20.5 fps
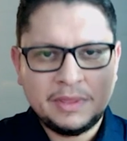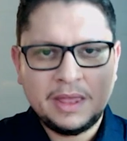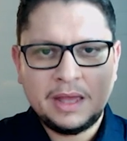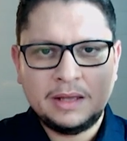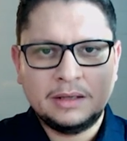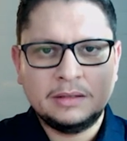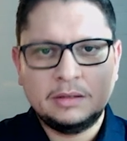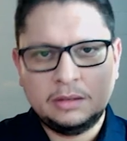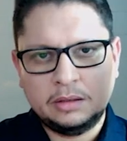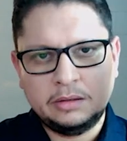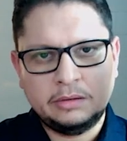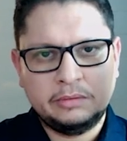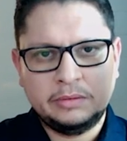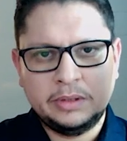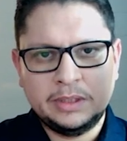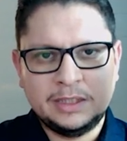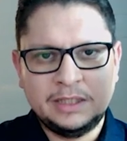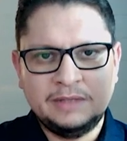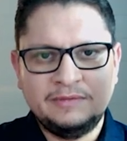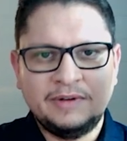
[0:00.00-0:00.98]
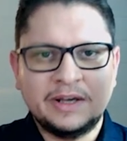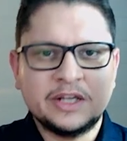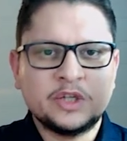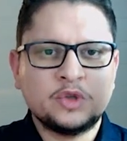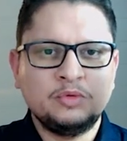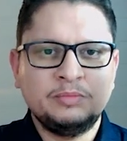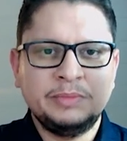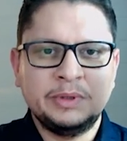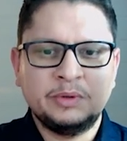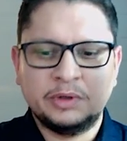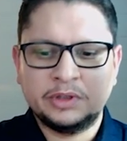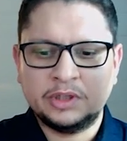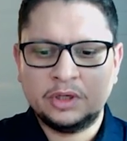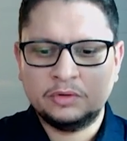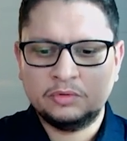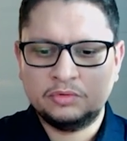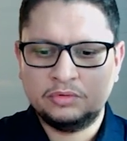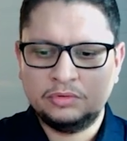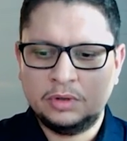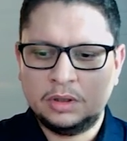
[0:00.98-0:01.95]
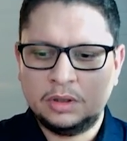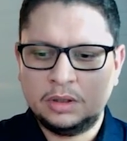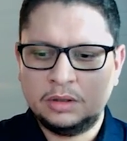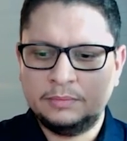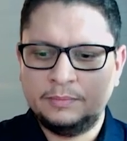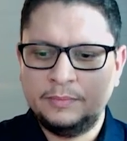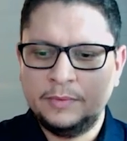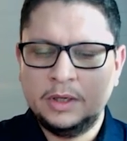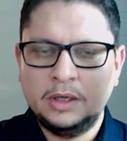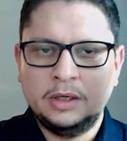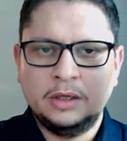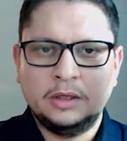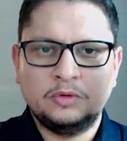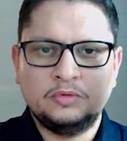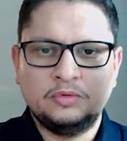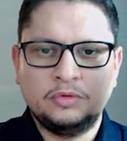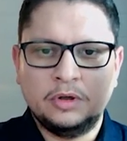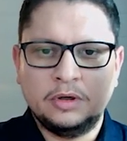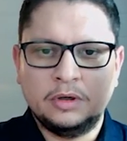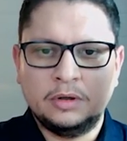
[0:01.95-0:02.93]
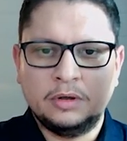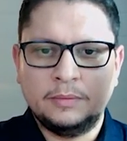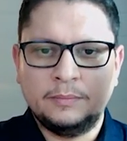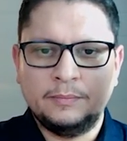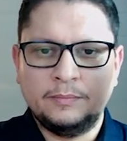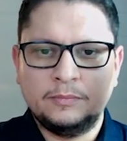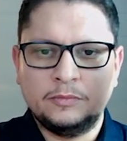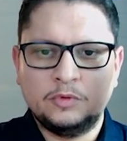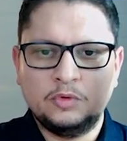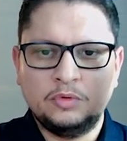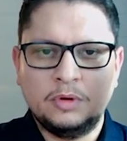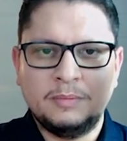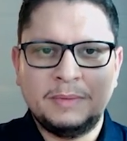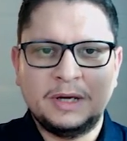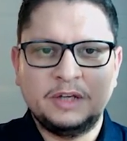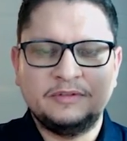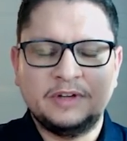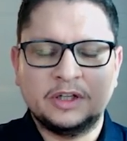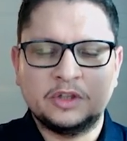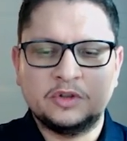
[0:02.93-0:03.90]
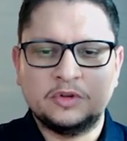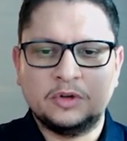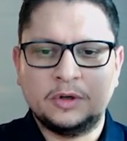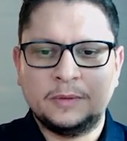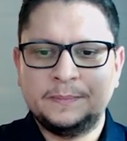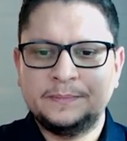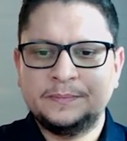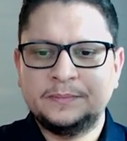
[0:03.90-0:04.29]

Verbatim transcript: then this device should be returned to the manufacturer.